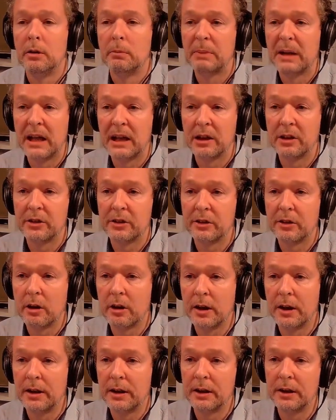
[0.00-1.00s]

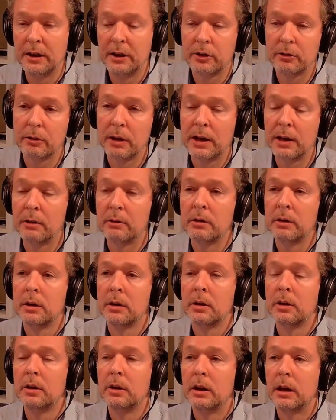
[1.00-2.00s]
Palestine and Israel,
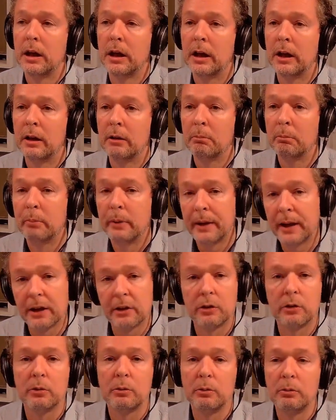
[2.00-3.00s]
but
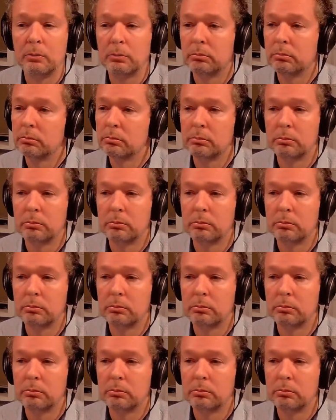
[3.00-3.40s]
that's all